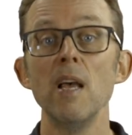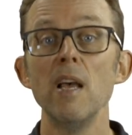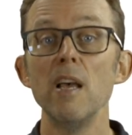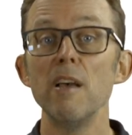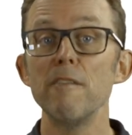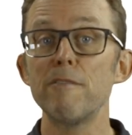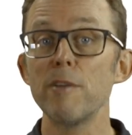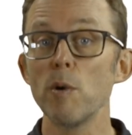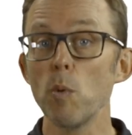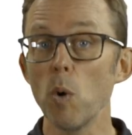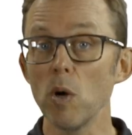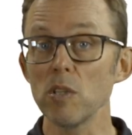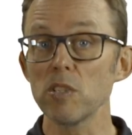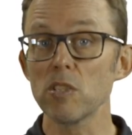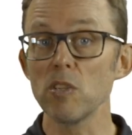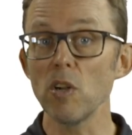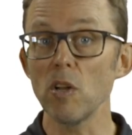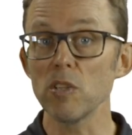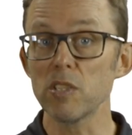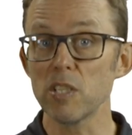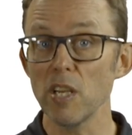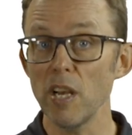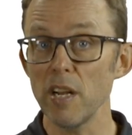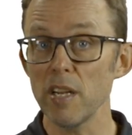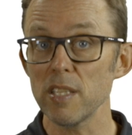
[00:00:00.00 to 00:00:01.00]
If you want an
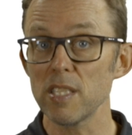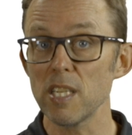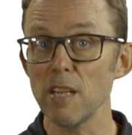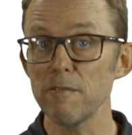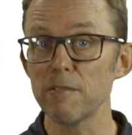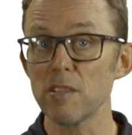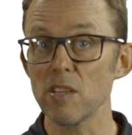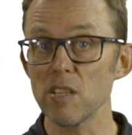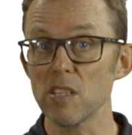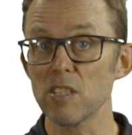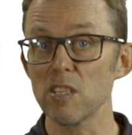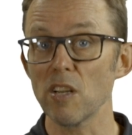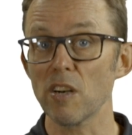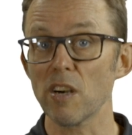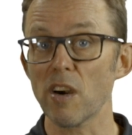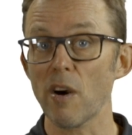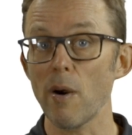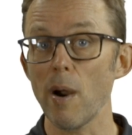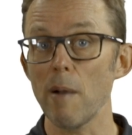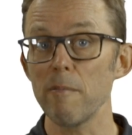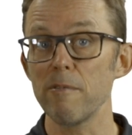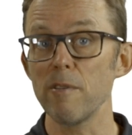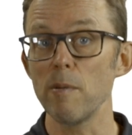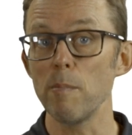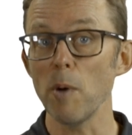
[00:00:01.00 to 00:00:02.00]
alternative to the SunGrow
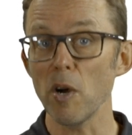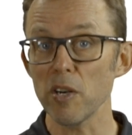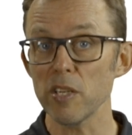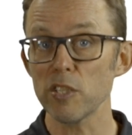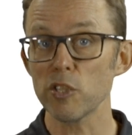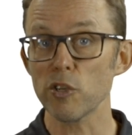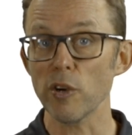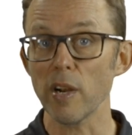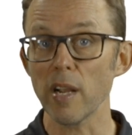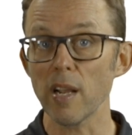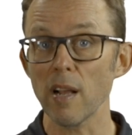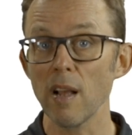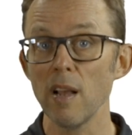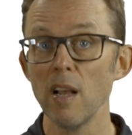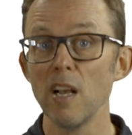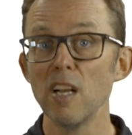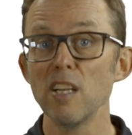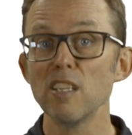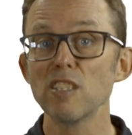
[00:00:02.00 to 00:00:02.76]
app for monitoring,